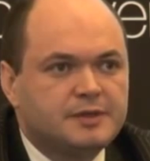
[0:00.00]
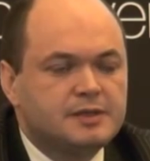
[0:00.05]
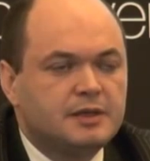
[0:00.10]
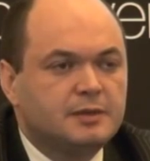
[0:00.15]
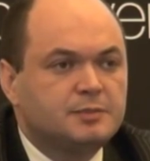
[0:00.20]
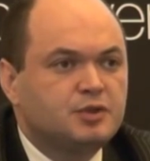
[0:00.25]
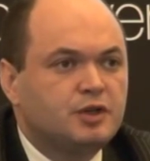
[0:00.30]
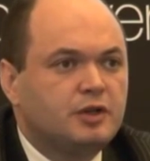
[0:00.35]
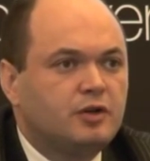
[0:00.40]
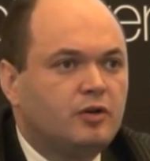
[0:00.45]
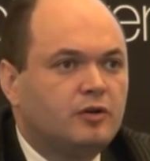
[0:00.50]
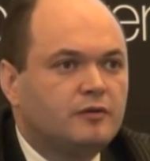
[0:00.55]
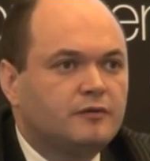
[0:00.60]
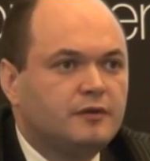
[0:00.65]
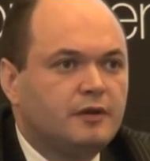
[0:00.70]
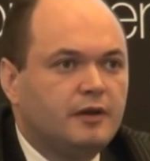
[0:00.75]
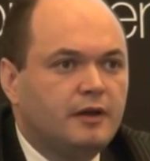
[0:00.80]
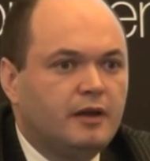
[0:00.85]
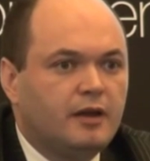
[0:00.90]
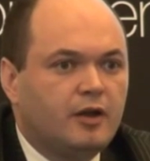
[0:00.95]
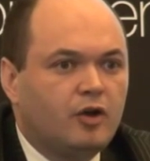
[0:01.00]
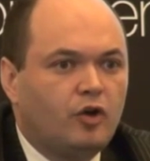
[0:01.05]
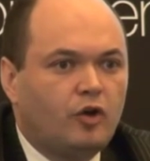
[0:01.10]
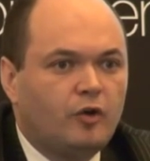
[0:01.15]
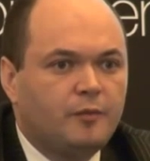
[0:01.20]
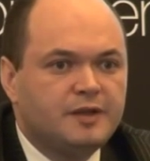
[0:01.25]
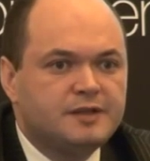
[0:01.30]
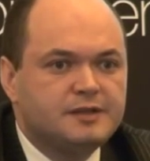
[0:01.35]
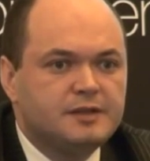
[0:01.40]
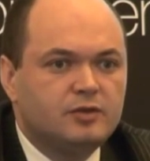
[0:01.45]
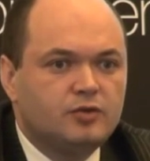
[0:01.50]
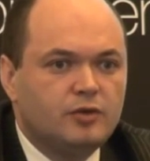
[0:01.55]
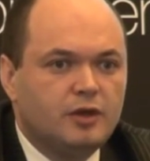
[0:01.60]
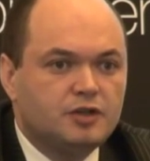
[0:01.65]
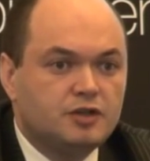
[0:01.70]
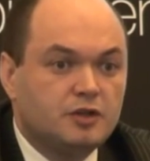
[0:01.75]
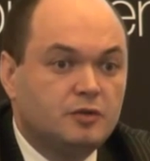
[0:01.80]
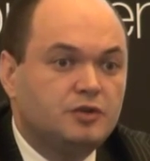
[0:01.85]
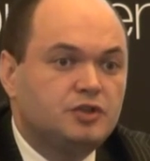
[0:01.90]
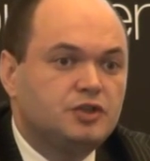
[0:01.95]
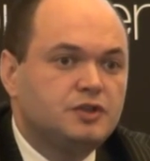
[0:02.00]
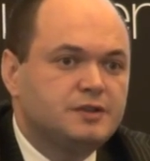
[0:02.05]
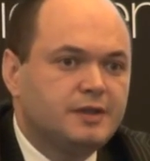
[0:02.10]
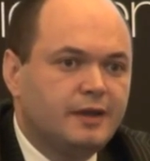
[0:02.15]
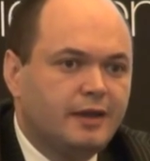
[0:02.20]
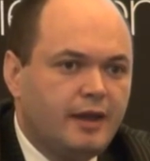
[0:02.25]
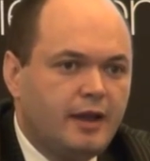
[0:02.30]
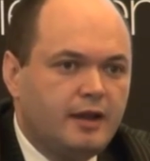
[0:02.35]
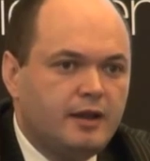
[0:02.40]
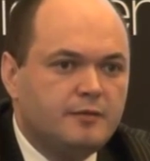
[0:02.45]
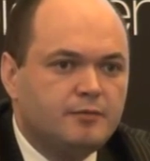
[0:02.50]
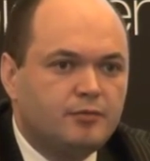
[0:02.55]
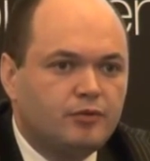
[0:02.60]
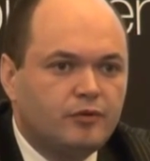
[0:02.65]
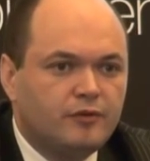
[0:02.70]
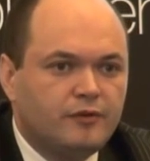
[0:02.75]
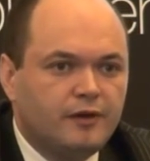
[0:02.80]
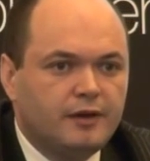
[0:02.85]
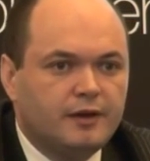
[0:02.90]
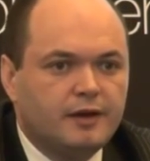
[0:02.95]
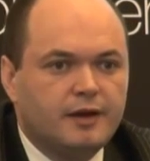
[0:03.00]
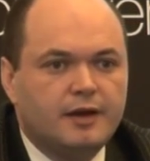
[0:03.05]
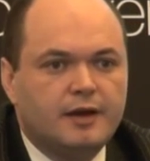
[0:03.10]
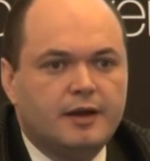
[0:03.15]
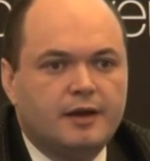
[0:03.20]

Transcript: perception of the economic situation, which is again improving,